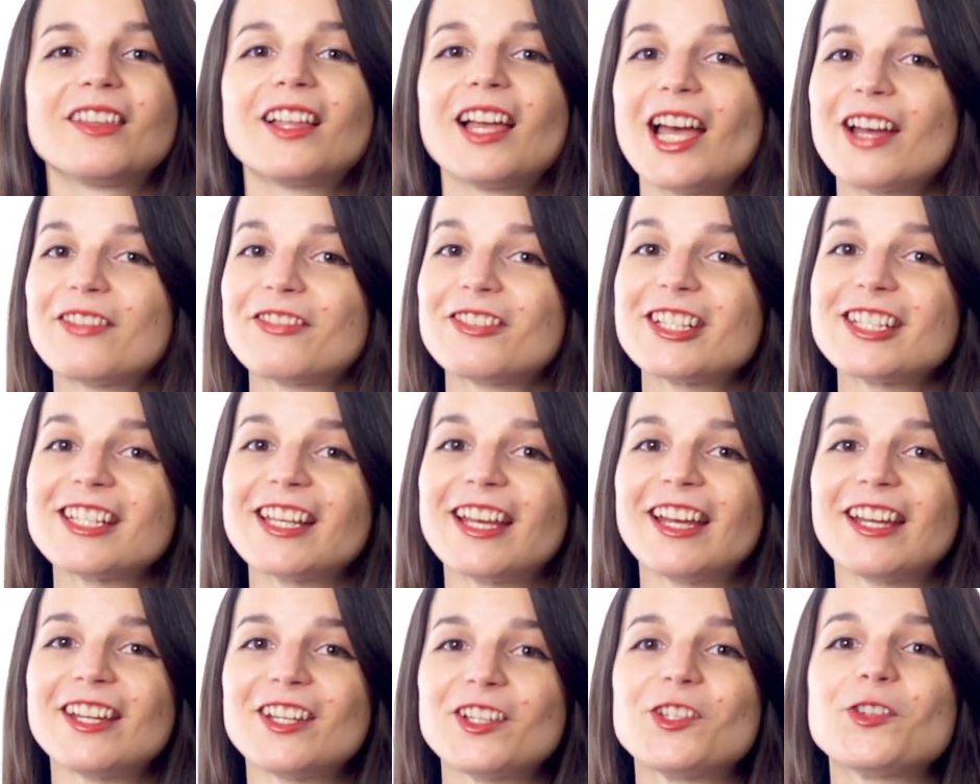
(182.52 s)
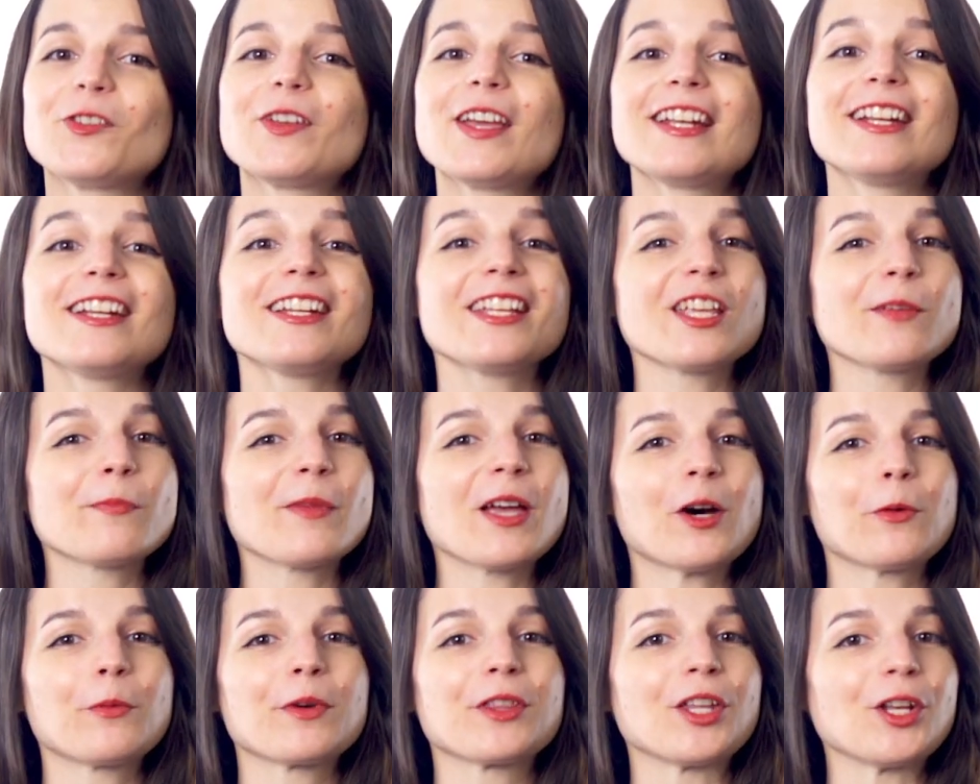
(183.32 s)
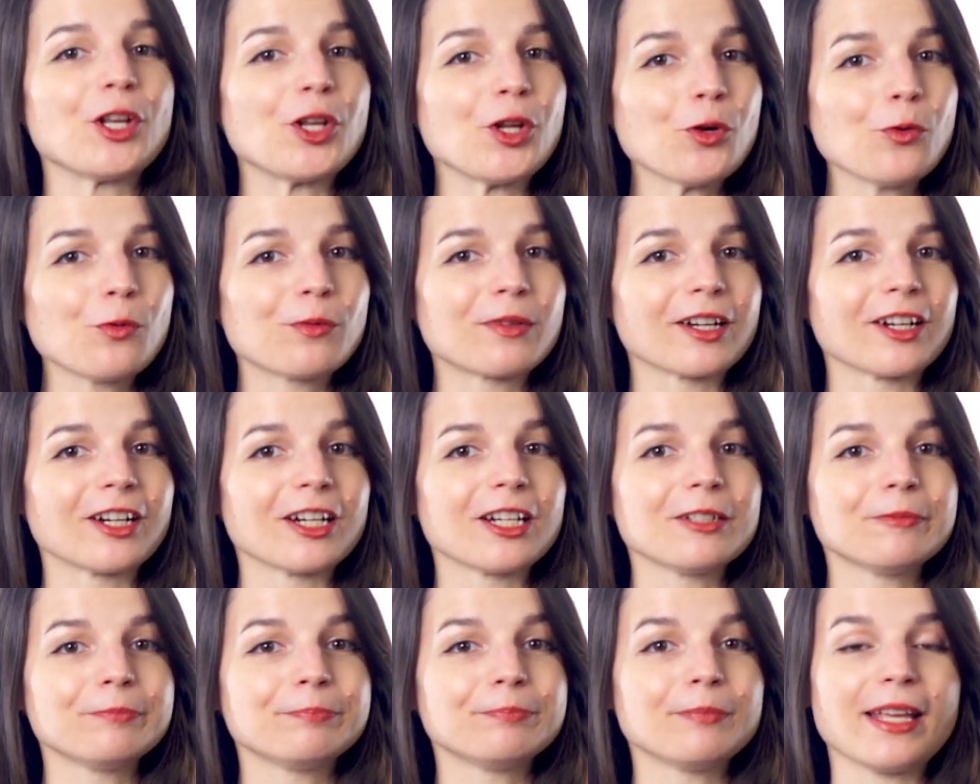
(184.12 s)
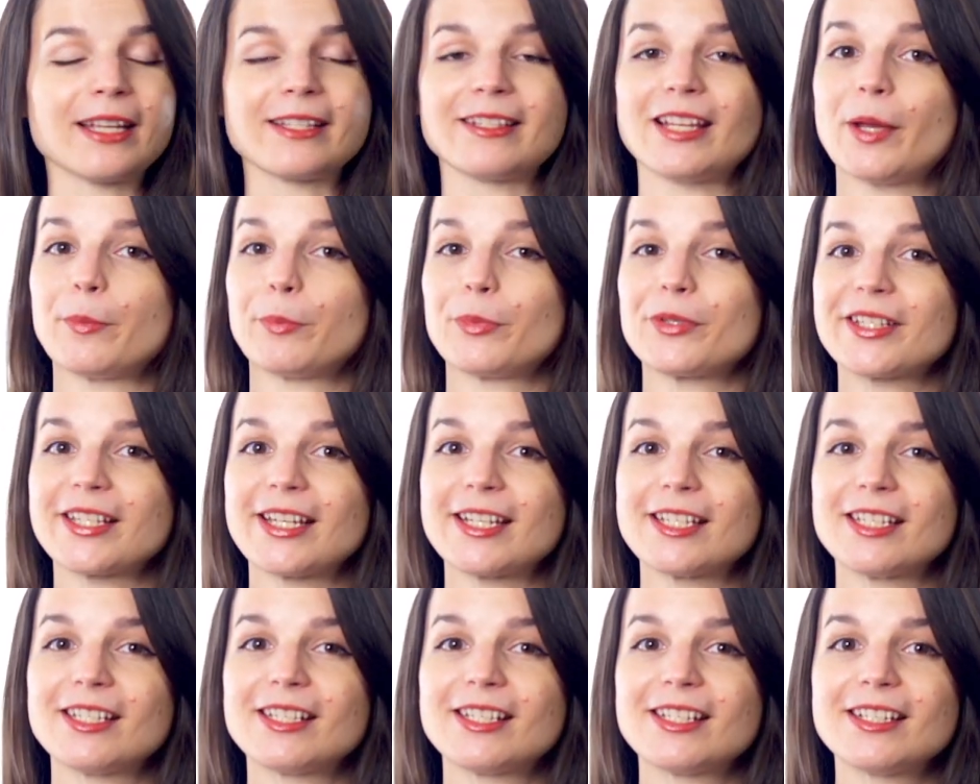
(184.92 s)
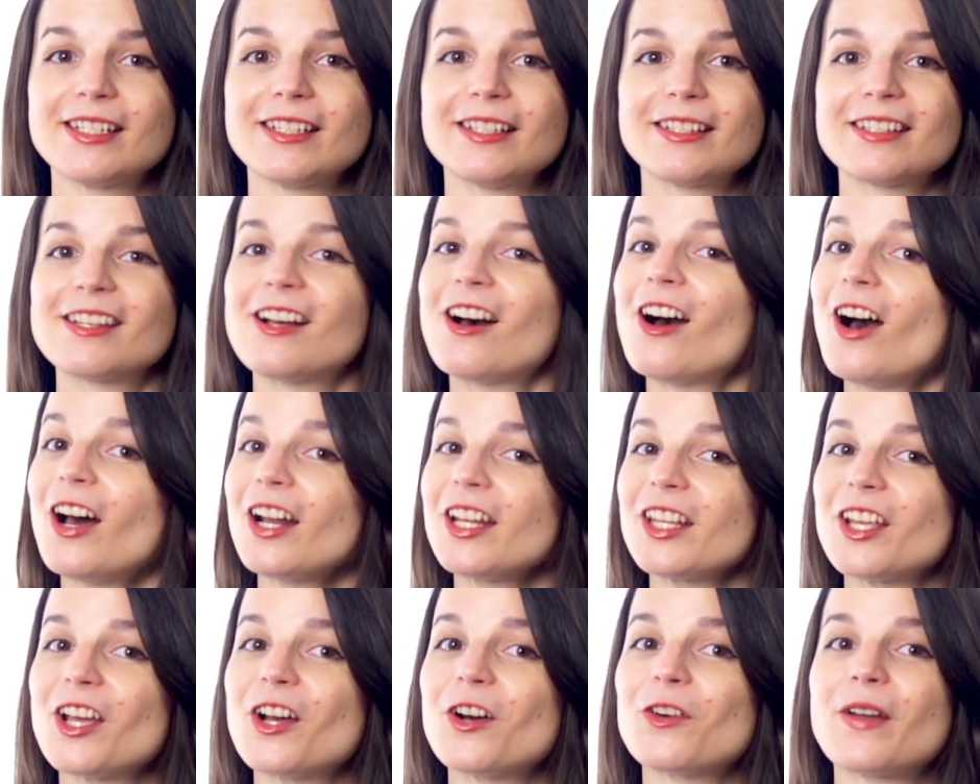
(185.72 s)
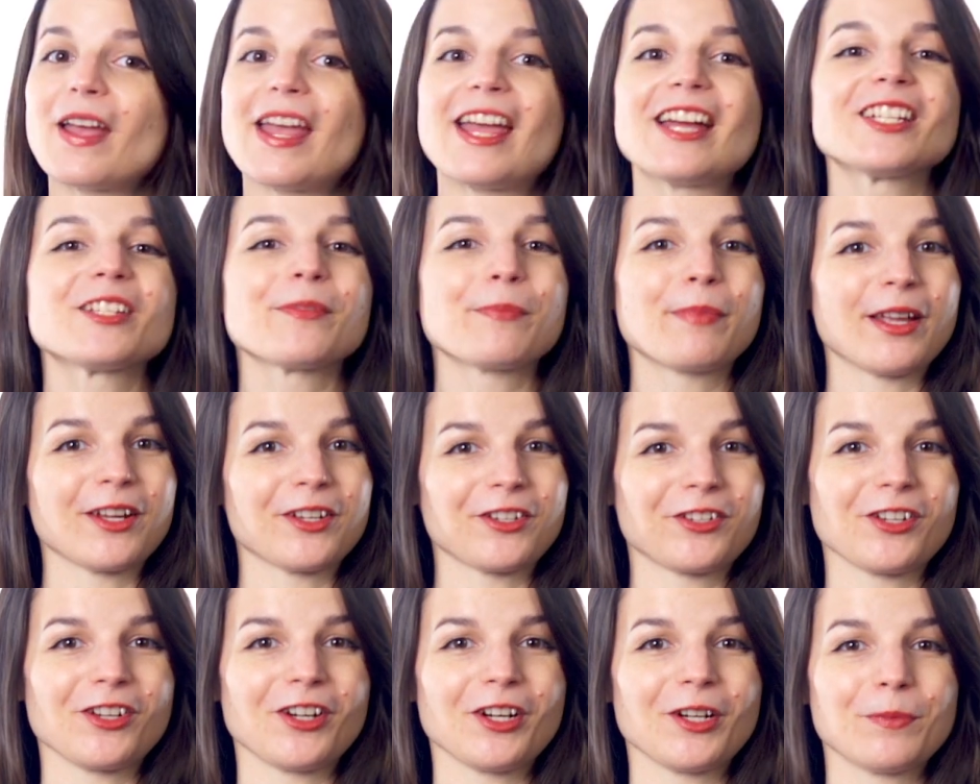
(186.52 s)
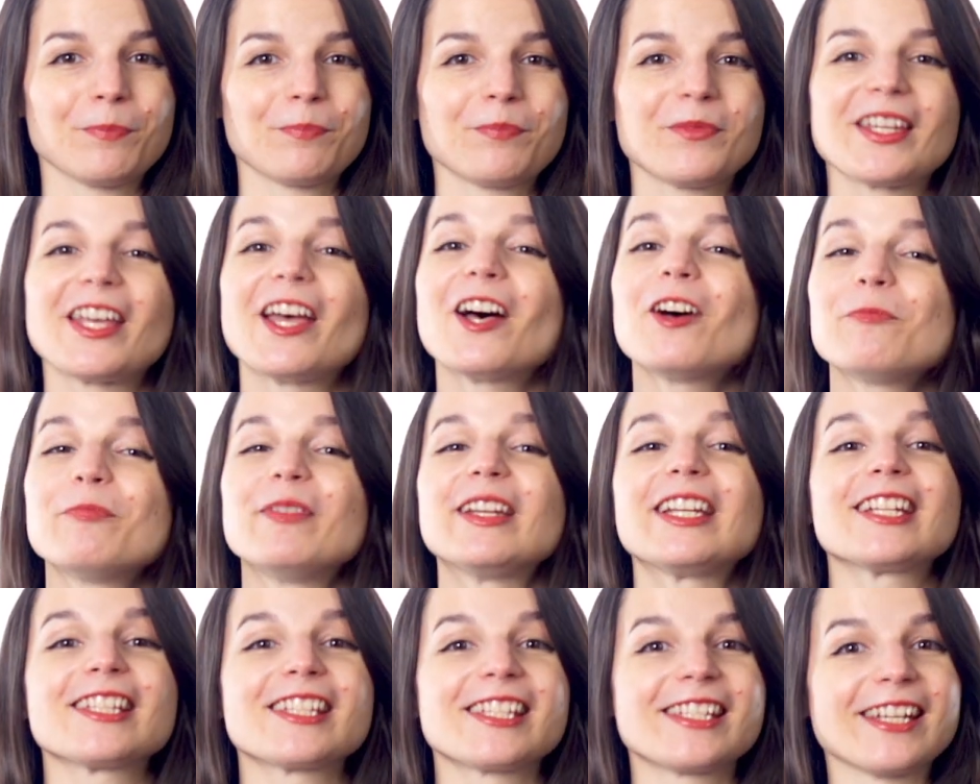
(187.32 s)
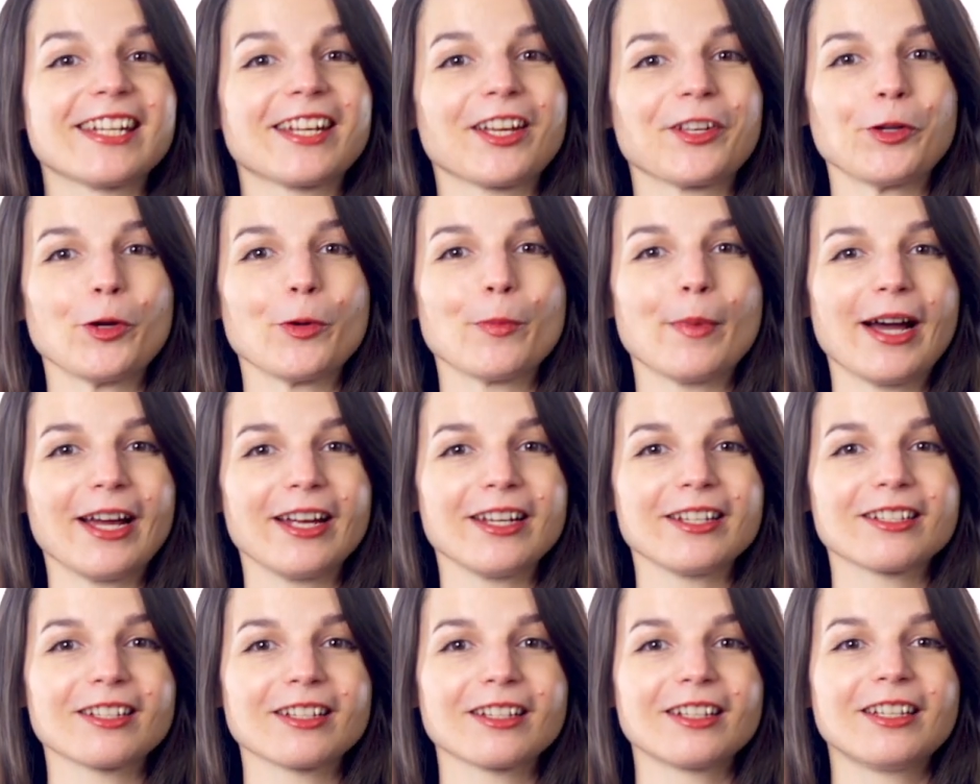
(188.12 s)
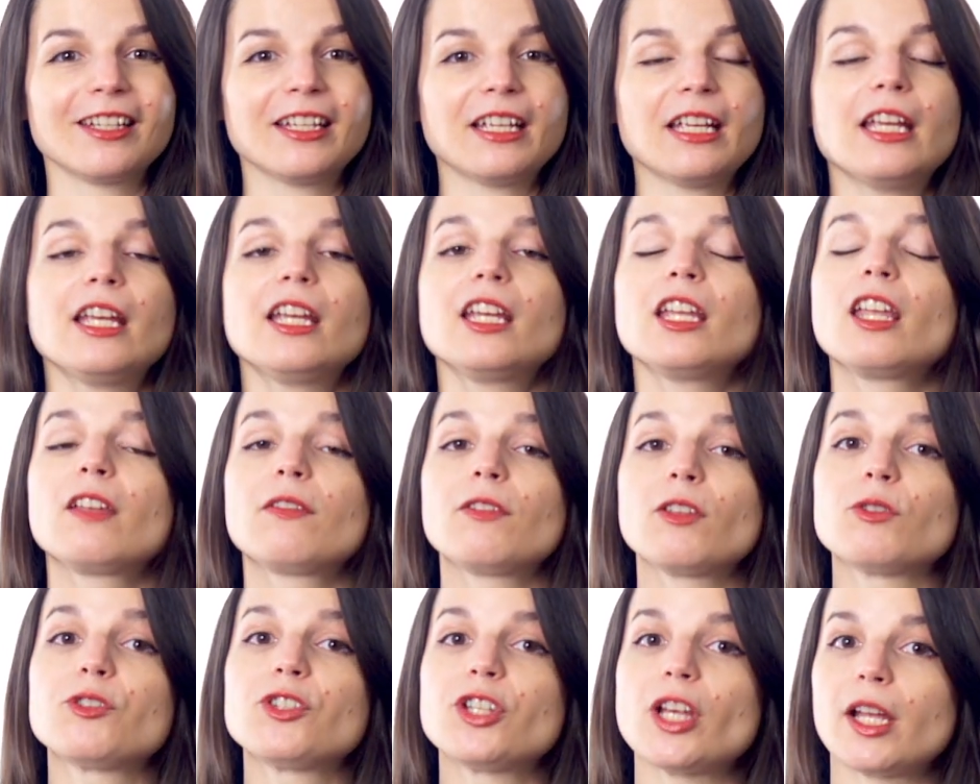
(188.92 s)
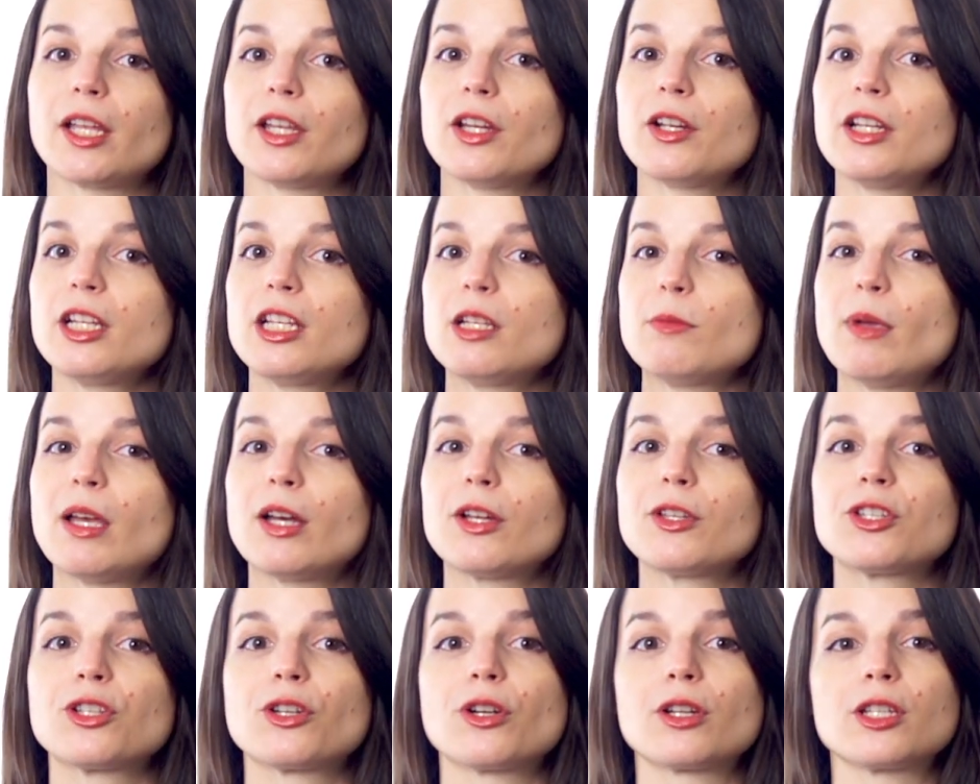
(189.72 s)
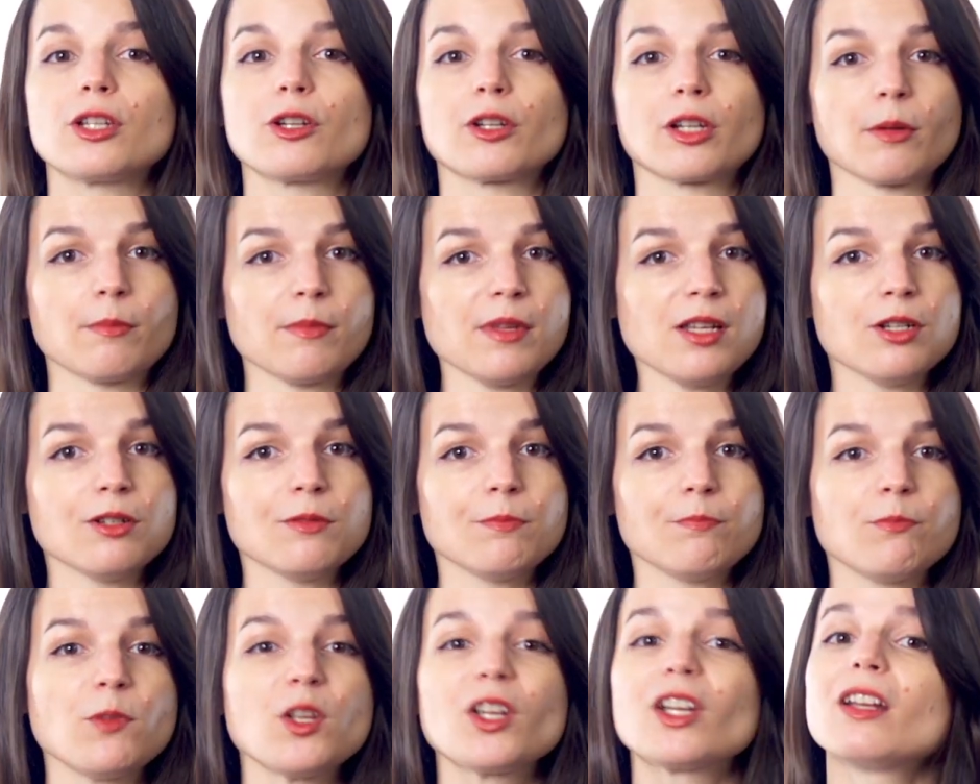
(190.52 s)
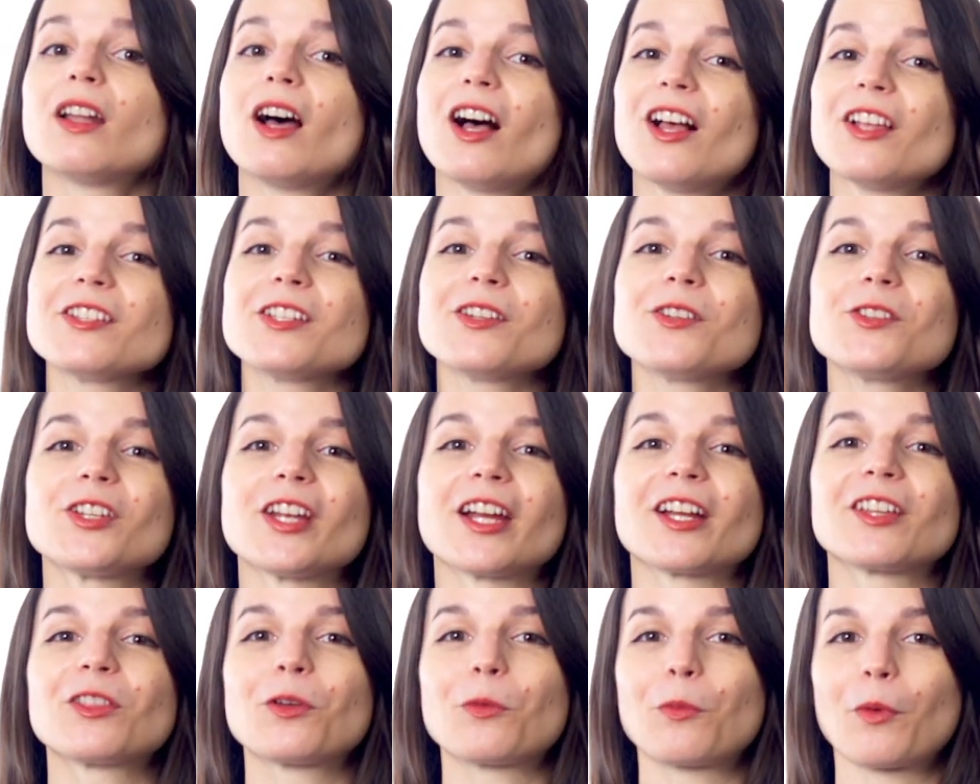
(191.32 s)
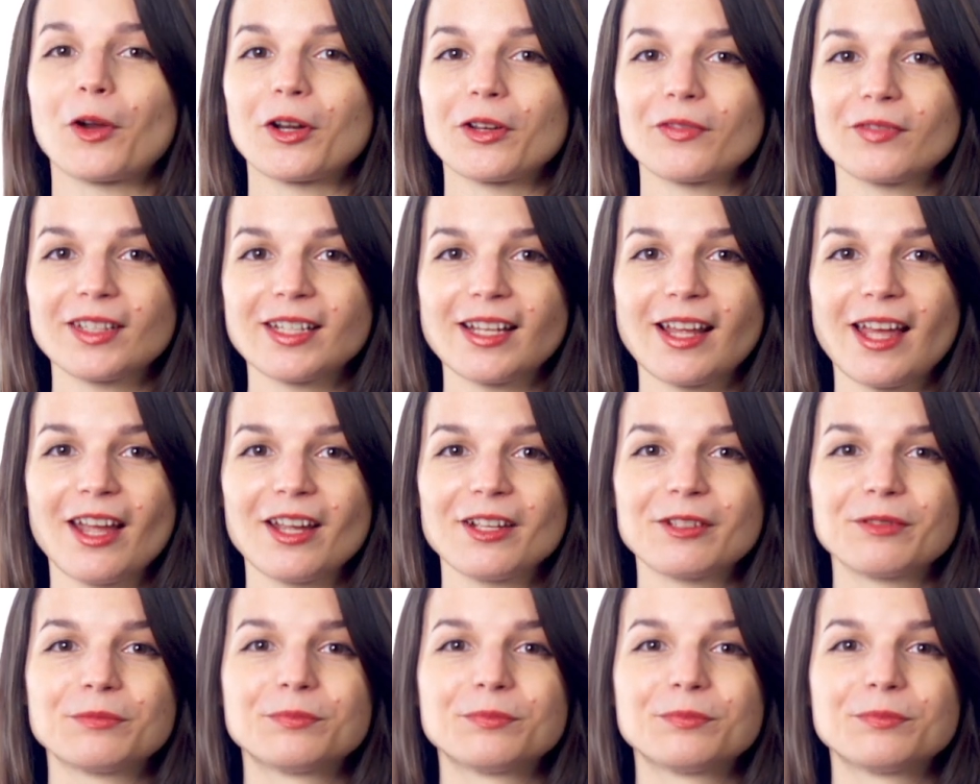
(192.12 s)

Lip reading: Every day, you get an email with a new word, example sentences, audio, and a picture to help make it stick in your mind. If you check your email during your commute, you can also check the word of the day.